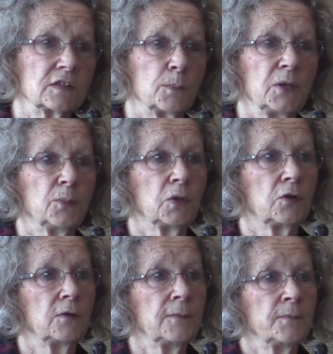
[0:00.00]
that
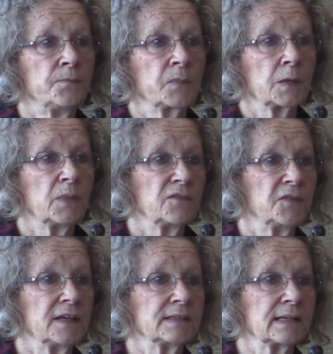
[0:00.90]
people may
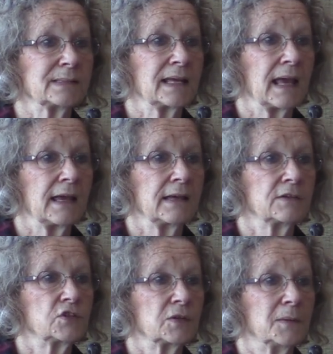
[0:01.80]
face as they
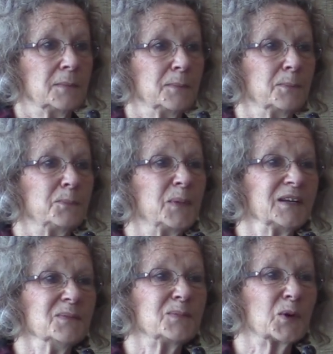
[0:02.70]
age, but
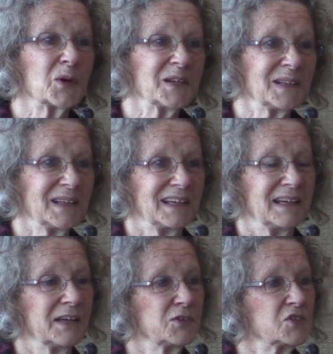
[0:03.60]
importantly,
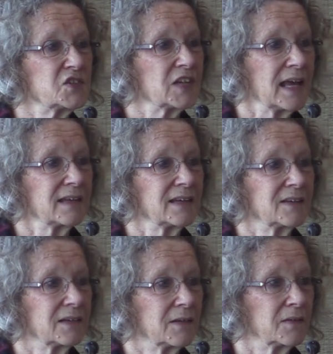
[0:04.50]

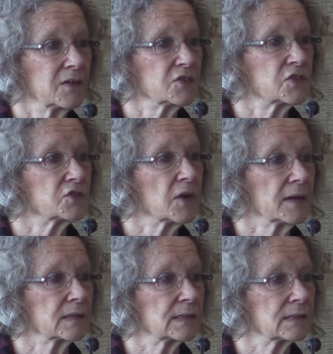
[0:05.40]
understanding their
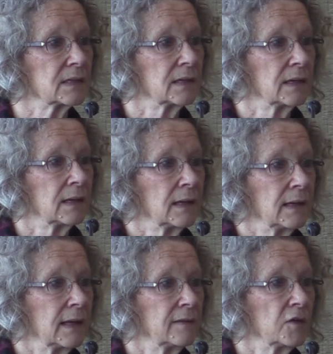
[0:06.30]
strengths
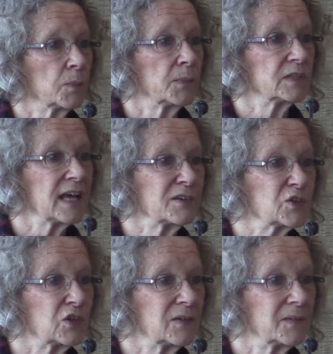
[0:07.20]
and their potential,